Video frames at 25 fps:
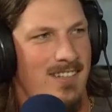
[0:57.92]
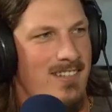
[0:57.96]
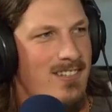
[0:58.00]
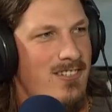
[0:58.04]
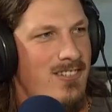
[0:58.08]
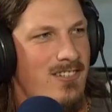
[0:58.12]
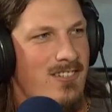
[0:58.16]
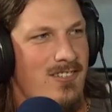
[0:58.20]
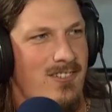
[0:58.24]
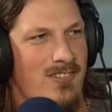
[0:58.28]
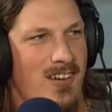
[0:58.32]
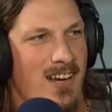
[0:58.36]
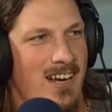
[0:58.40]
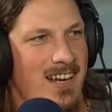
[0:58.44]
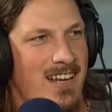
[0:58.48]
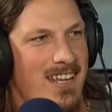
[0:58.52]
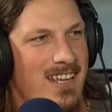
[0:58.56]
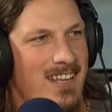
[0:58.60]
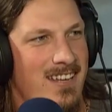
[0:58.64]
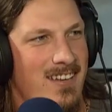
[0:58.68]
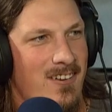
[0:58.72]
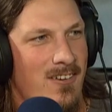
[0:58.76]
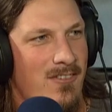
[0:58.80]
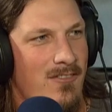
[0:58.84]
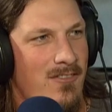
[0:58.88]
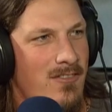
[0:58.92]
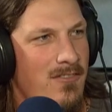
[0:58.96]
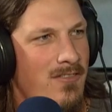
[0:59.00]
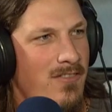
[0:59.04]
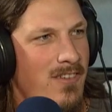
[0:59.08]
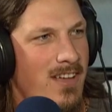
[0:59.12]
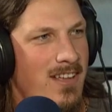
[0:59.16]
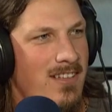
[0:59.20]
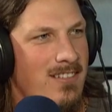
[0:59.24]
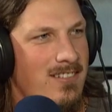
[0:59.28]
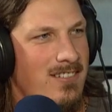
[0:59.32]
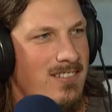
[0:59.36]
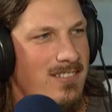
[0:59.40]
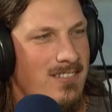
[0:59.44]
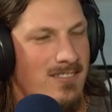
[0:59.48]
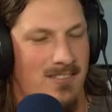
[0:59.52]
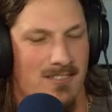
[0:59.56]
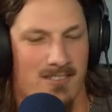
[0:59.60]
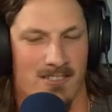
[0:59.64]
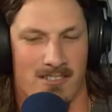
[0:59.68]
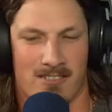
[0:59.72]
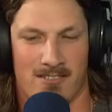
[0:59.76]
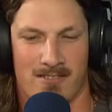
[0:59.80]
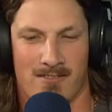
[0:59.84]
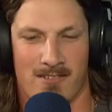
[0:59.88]
hit it over the fence.
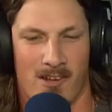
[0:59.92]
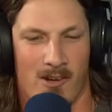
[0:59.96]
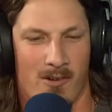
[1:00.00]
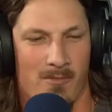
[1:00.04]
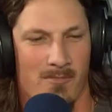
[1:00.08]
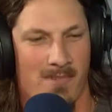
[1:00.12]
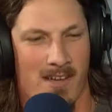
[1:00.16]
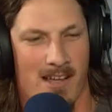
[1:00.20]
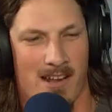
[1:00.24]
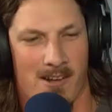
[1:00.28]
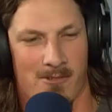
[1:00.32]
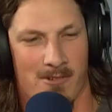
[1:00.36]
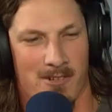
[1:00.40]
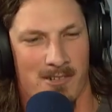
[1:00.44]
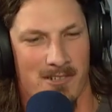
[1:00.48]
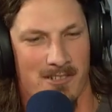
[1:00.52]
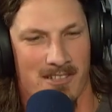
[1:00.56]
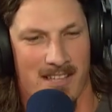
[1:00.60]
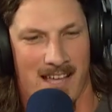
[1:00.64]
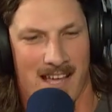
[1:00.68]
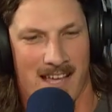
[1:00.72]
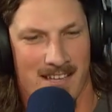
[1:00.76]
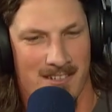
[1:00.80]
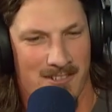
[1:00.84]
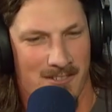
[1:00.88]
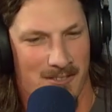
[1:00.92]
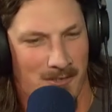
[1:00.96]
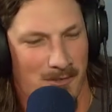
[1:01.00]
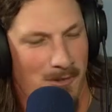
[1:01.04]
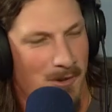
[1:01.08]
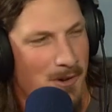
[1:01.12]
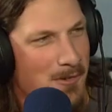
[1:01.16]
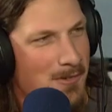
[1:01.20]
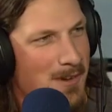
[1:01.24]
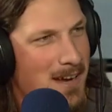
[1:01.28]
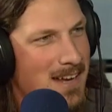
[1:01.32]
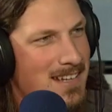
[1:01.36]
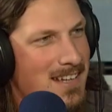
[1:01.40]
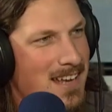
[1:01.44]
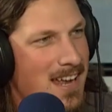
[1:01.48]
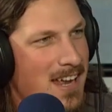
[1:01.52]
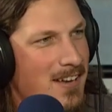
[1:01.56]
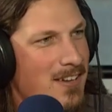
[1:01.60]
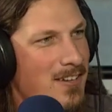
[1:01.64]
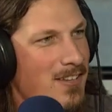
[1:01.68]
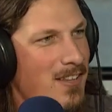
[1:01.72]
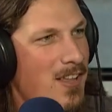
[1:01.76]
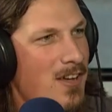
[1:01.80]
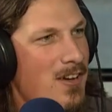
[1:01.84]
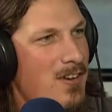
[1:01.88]
And just, okay. Nope, I don't want to do that. Just throw it right
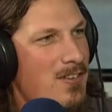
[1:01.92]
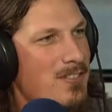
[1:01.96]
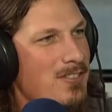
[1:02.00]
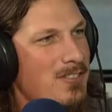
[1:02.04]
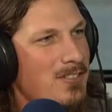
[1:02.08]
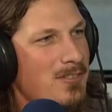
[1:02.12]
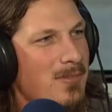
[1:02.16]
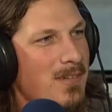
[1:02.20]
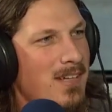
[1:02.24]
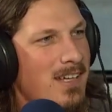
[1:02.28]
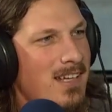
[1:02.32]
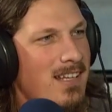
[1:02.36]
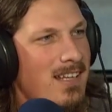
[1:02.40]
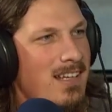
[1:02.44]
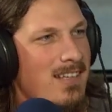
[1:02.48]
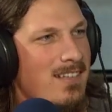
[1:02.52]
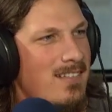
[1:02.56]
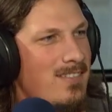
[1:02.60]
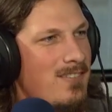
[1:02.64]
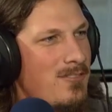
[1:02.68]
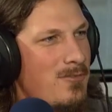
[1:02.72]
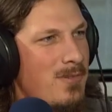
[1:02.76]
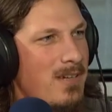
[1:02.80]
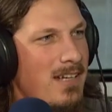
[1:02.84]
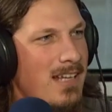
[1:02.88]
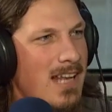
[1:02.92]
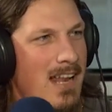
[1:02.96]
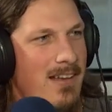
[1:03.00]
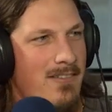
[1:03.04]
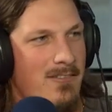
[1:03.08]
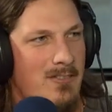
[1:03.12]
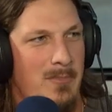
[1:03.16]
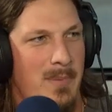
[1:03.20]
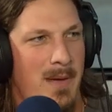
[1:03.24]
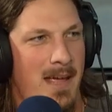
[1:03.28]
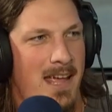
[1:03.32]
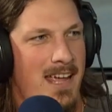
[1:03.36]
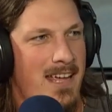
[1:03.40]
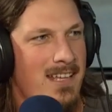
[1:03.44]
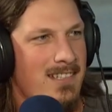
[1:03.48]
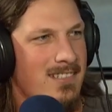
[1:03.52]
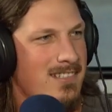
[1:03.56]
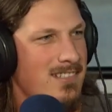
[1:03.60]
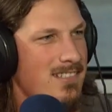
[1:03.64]
down low. He's swinging out of his pants.